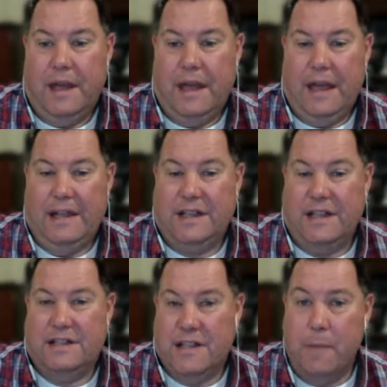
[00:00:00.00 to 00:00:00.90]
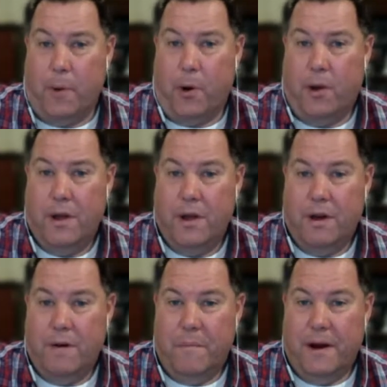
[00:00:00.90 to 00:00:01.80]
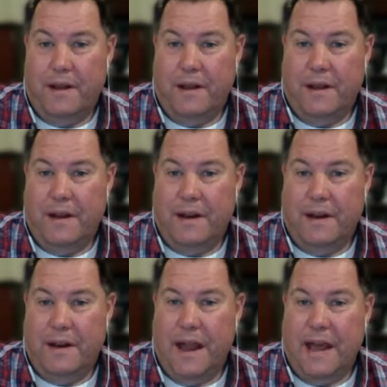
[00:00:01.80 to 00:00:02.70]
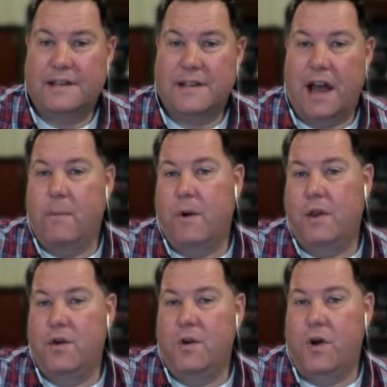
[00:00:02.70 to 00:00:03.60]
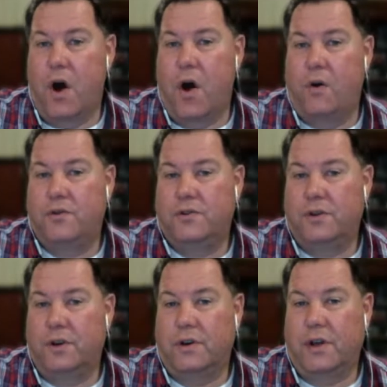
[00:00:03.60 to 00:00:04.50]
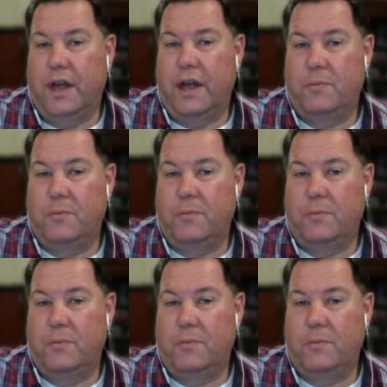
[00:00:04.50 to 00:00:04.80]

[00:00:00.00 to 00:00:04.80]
It's simple, but next time when you go to